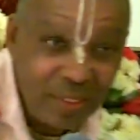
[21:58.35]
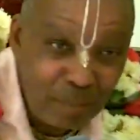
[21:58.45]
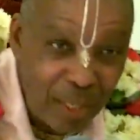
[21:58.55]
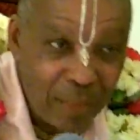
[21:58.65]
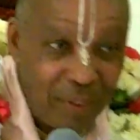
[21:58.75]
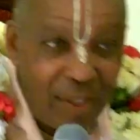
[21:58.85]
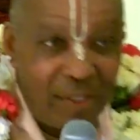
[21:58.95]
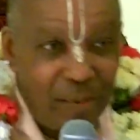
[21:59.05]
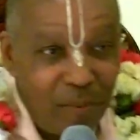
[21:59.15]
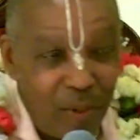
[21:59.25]

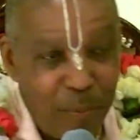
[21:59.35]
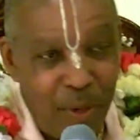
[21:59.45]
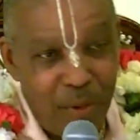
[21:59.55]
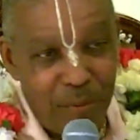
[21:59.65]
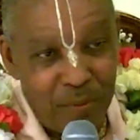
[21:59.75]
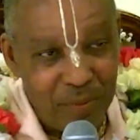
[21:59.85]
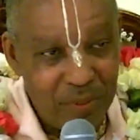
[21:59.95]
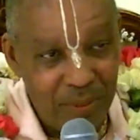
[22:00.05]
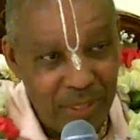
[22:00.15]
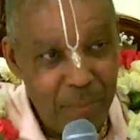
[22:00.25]
Balavan, I'm very powerful.
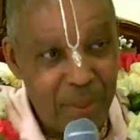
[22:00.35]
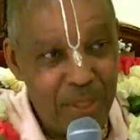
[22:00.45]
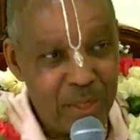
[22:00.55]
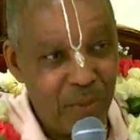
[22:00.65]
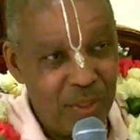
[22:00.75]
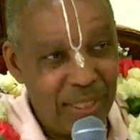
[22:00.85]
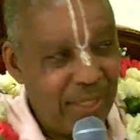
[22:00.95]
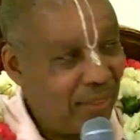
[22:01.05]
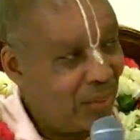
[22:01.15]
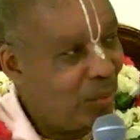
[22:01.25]
And because of all
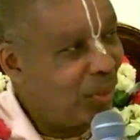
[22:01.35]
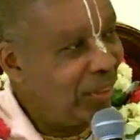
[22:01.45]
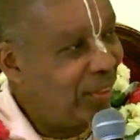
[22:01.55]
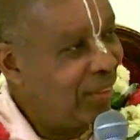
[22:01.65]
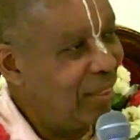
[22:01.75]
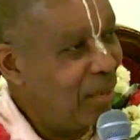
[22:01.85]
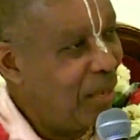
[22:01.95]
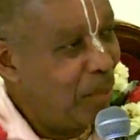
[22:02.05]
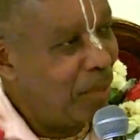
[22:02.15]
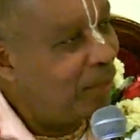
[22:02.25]
that, sukhi, I'm
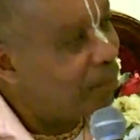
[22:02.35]
happy.